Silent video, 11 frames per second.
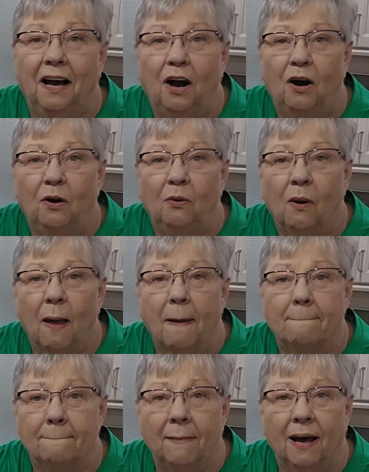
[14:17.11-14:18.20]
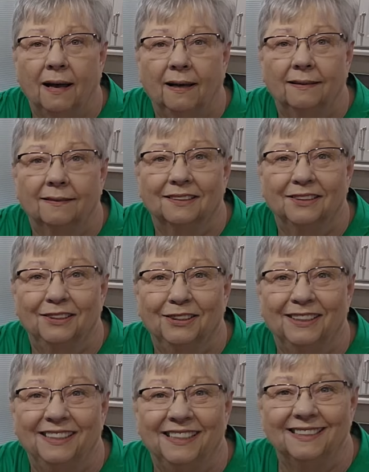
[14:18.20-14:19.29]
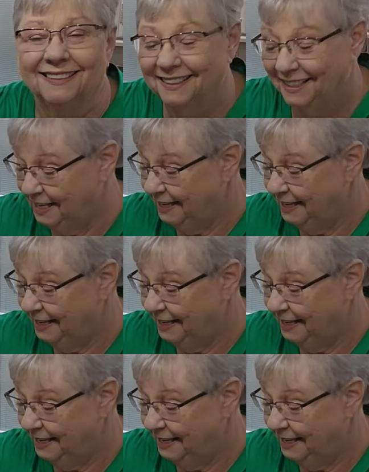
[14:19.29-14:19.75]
oh my goodness.